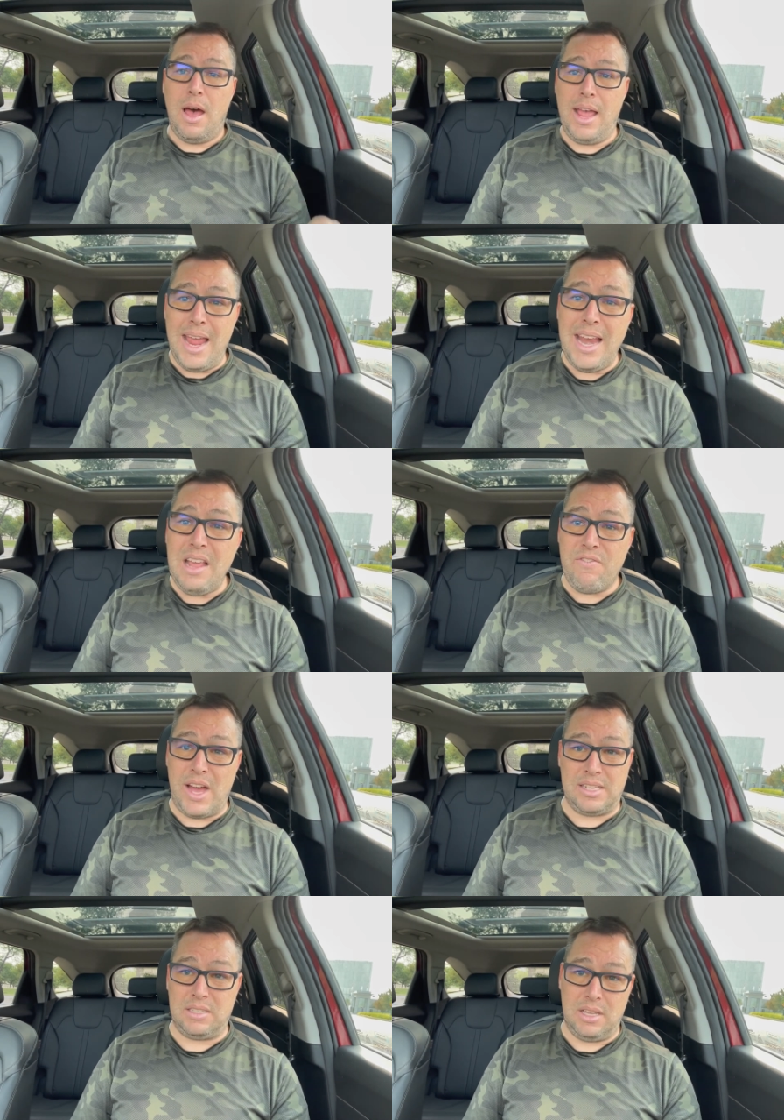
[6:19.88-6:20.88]
any
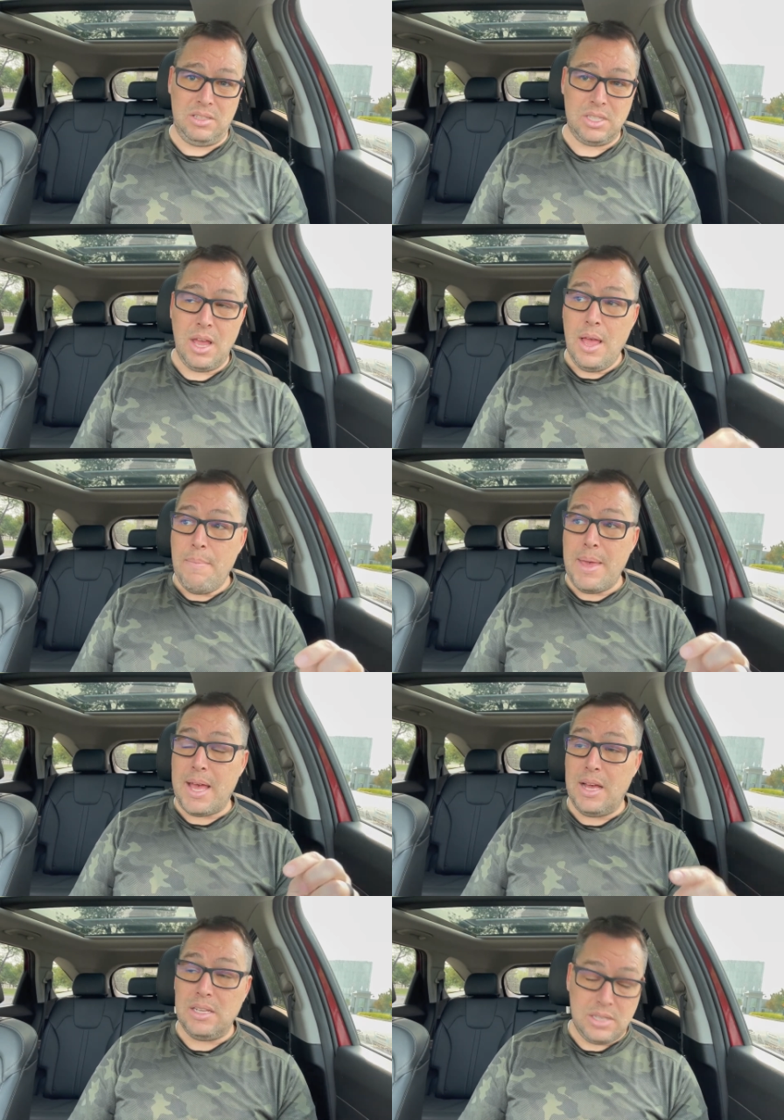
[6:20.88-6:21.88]
vaccines
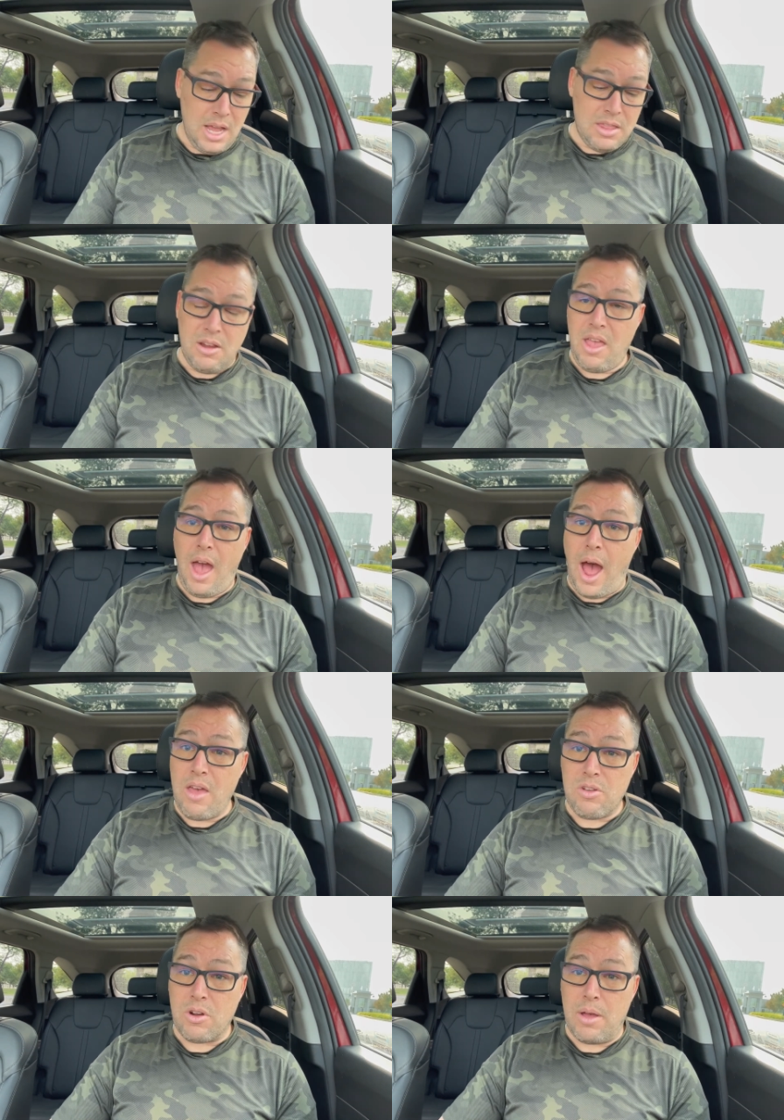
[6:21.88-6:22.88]
because they're
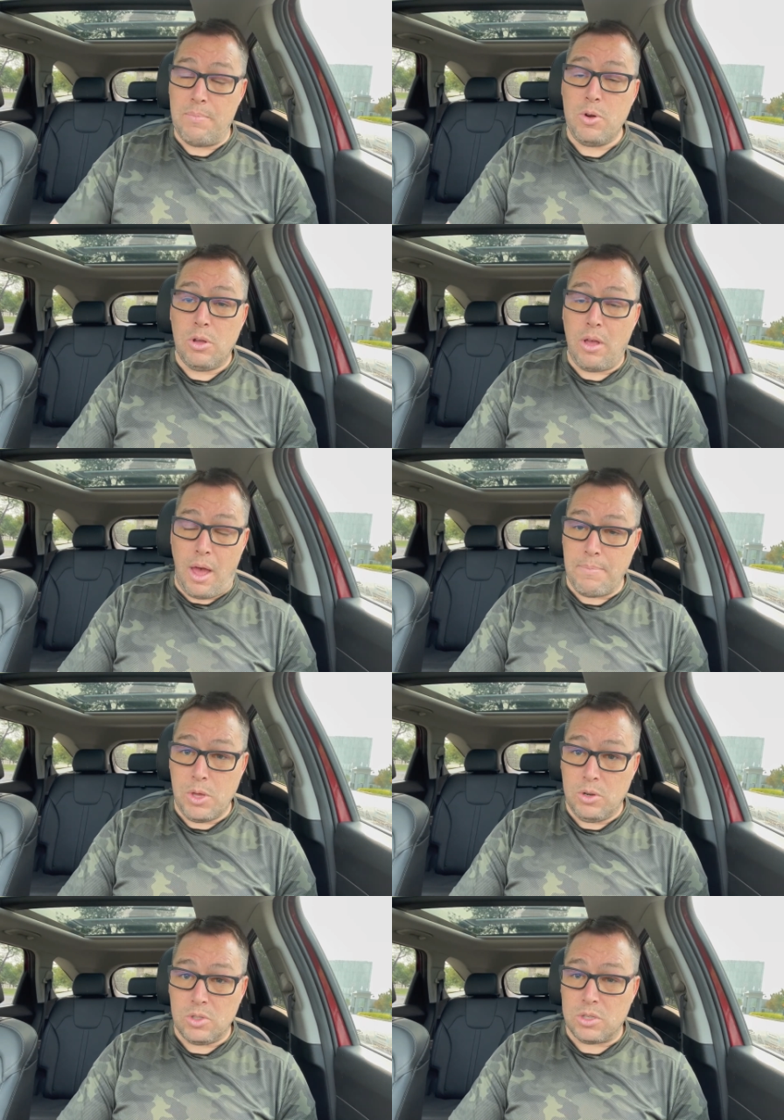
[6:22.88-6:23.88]
either immuno-
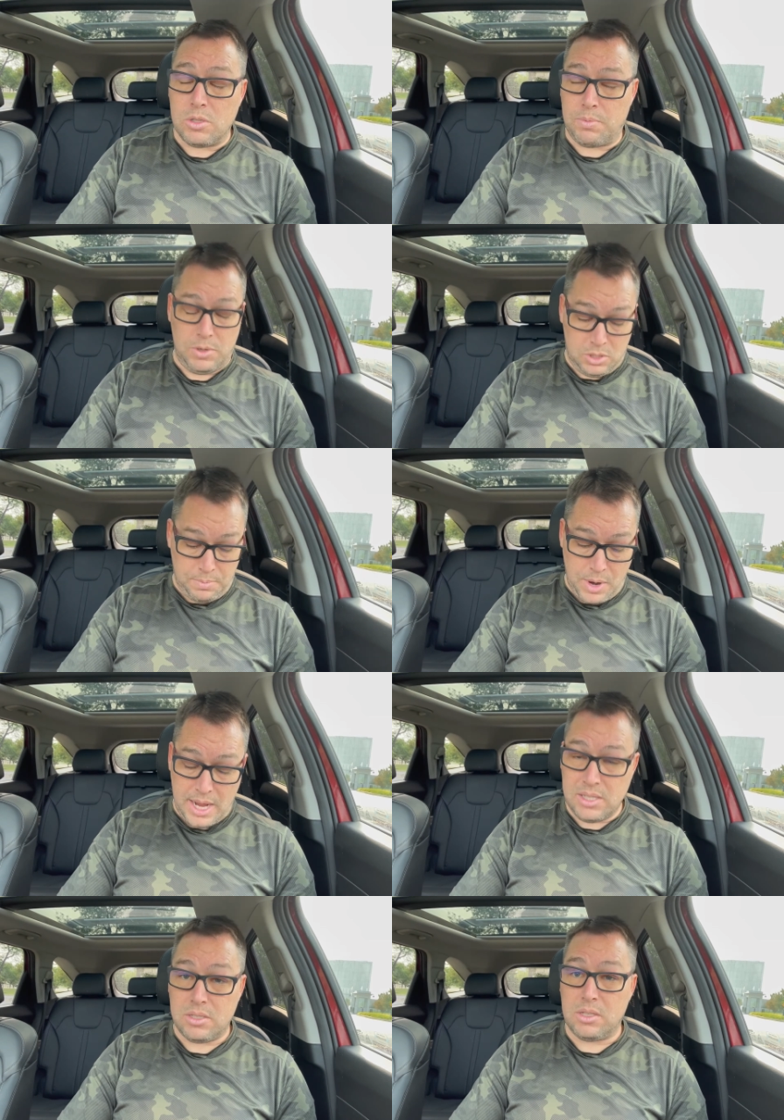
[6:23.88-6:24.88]

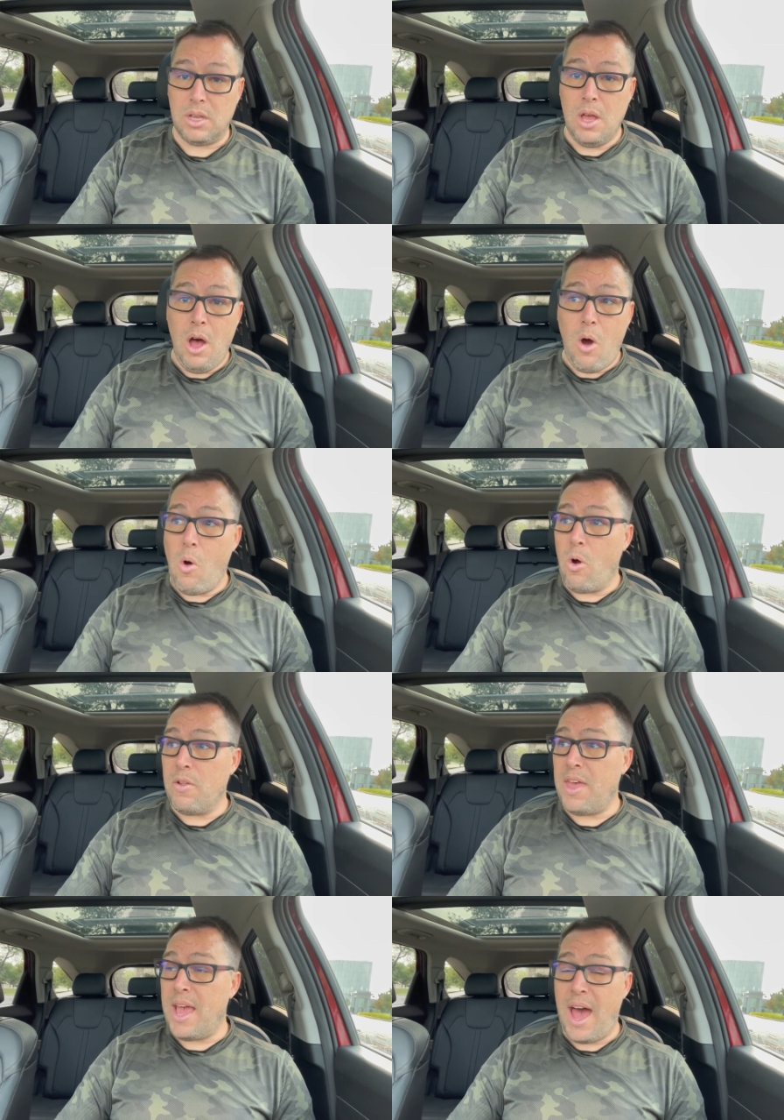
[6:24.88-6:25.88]
immunosuppressed or
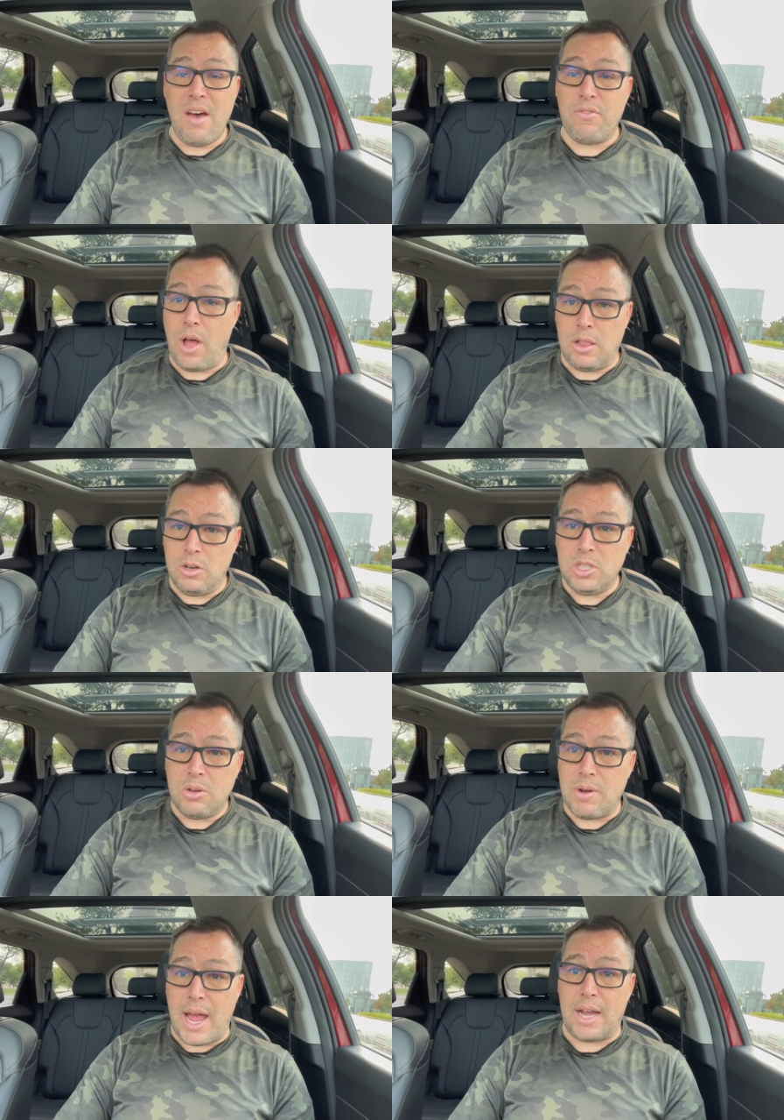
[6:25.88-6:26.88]
they have allergic
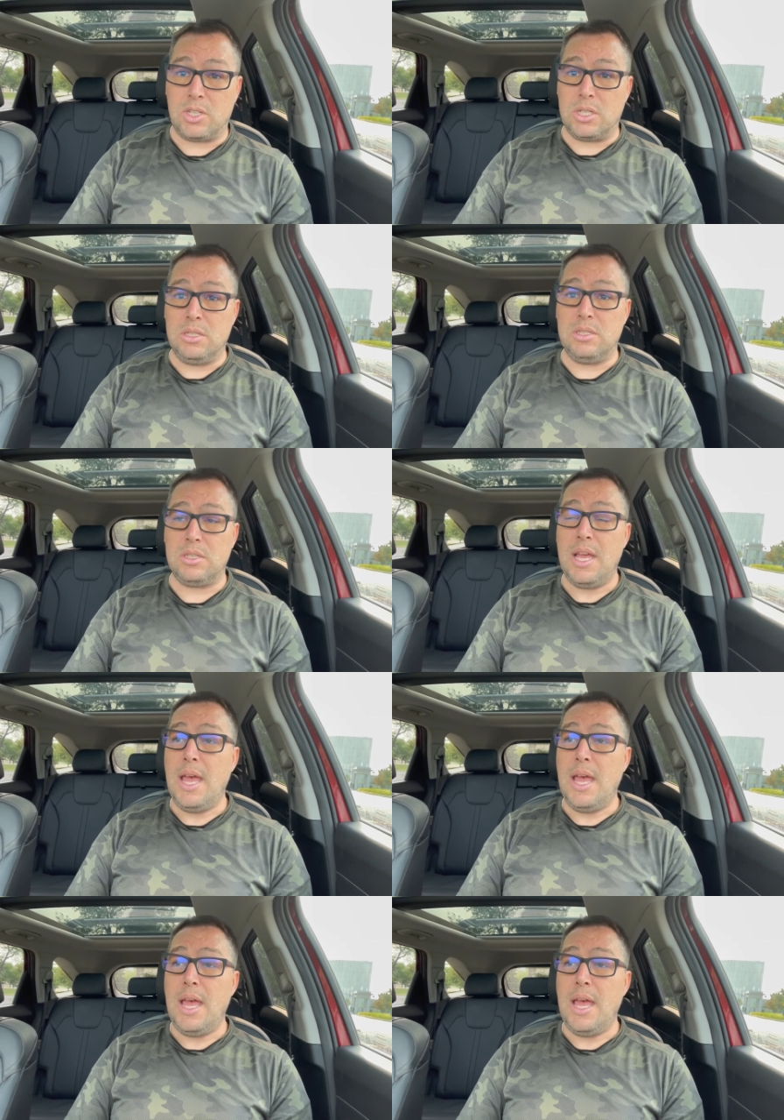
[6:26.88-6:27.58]
reactions.